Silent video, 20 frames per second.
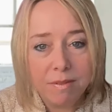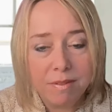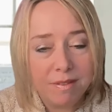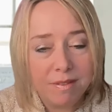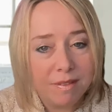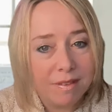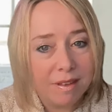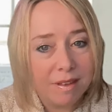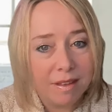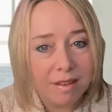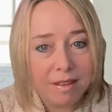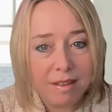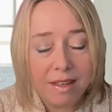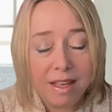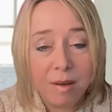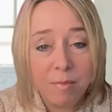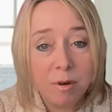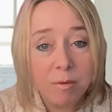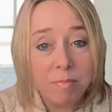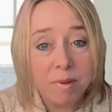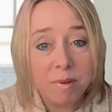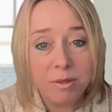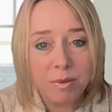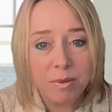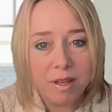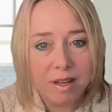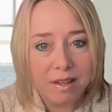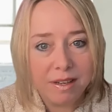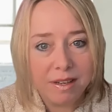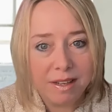you get more bees with
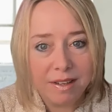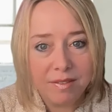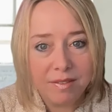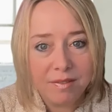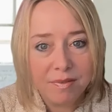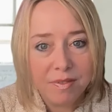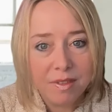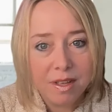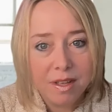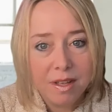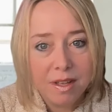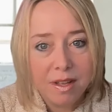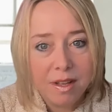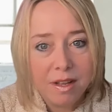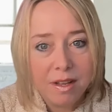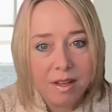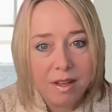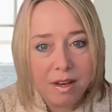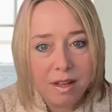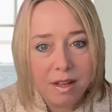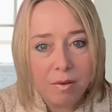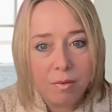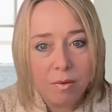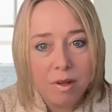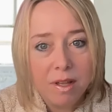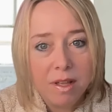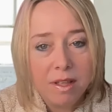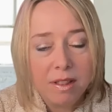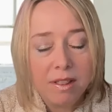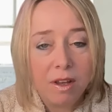honey. You know,
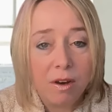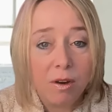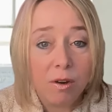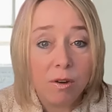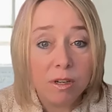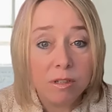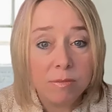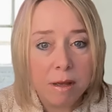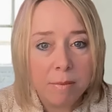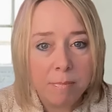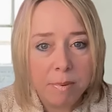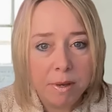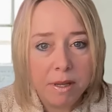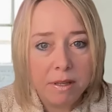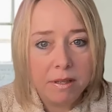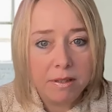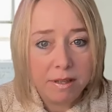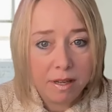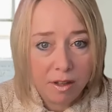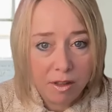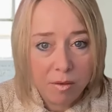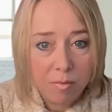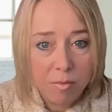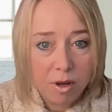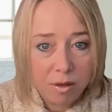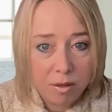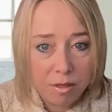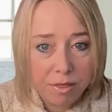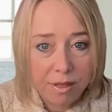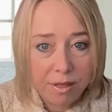the urge might be to tell them what
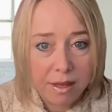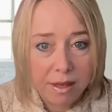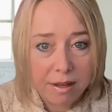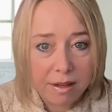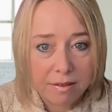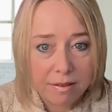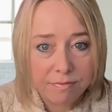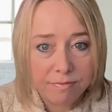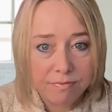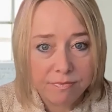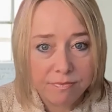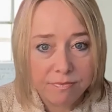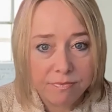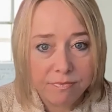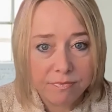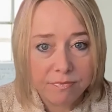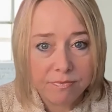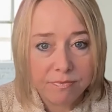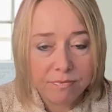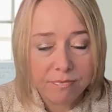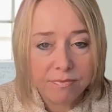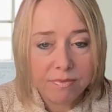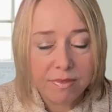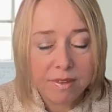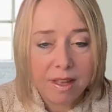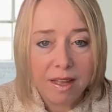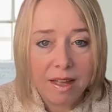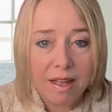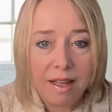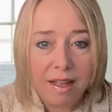you think
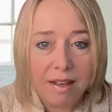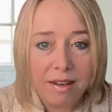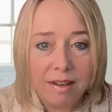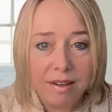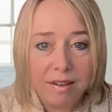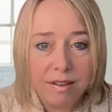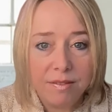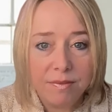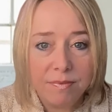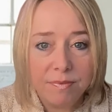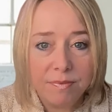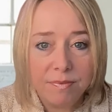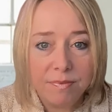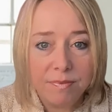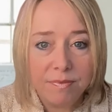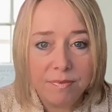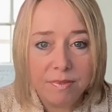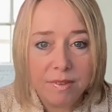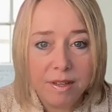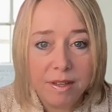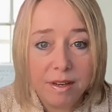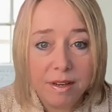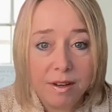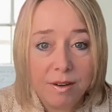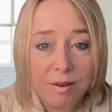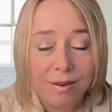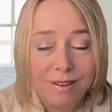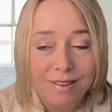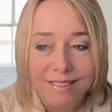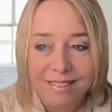and, you
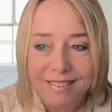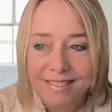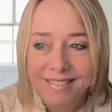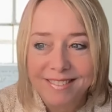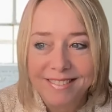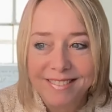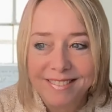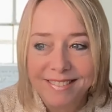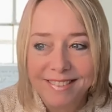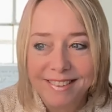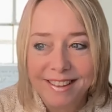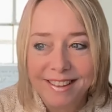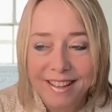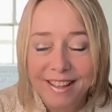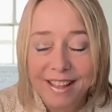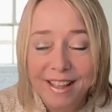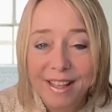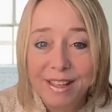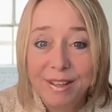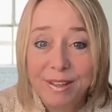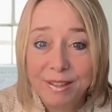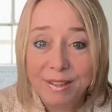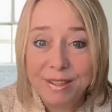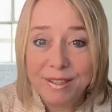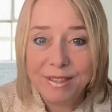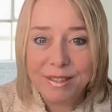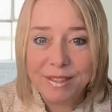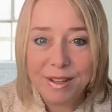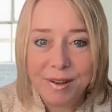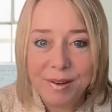know,
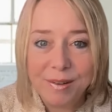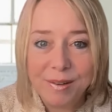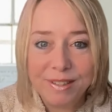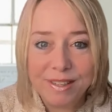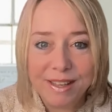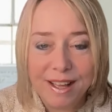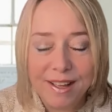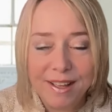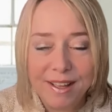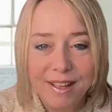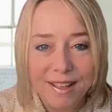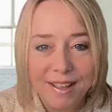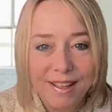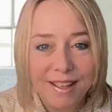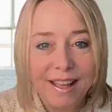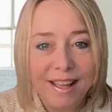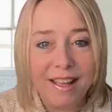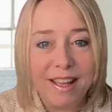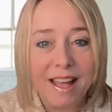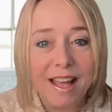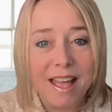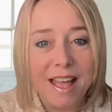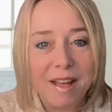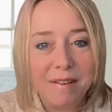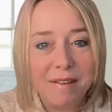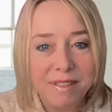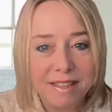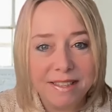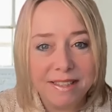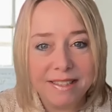goodness knows I, I, I
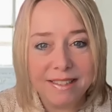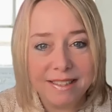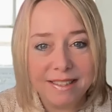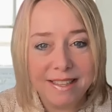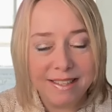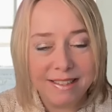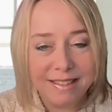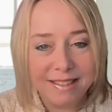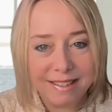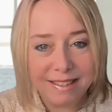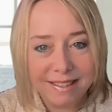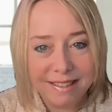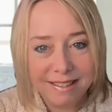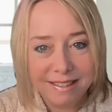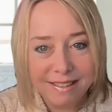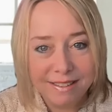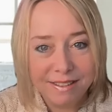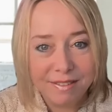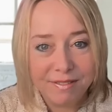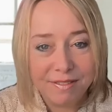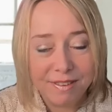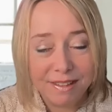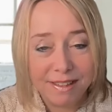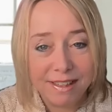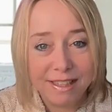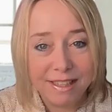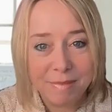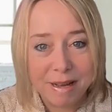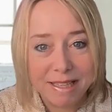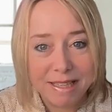have these these
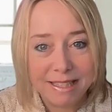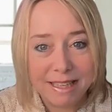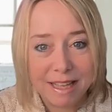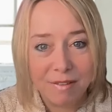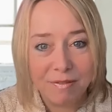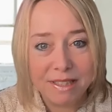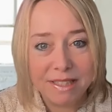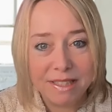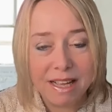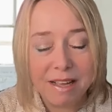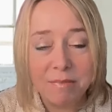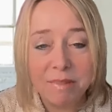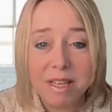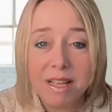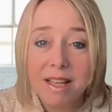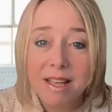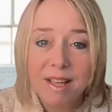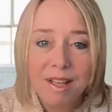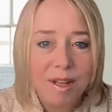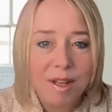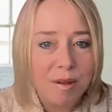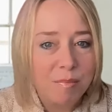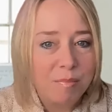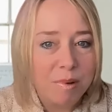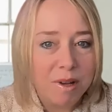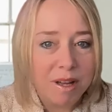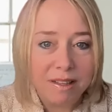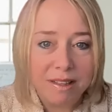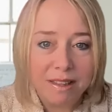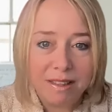feelings myself at times,
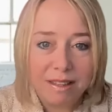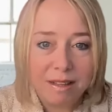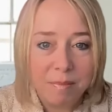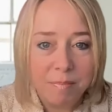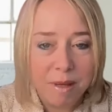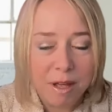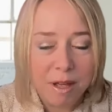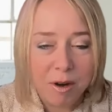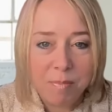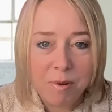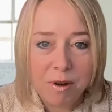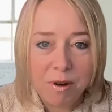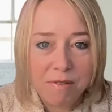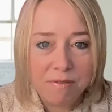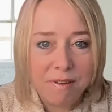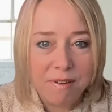but the better part of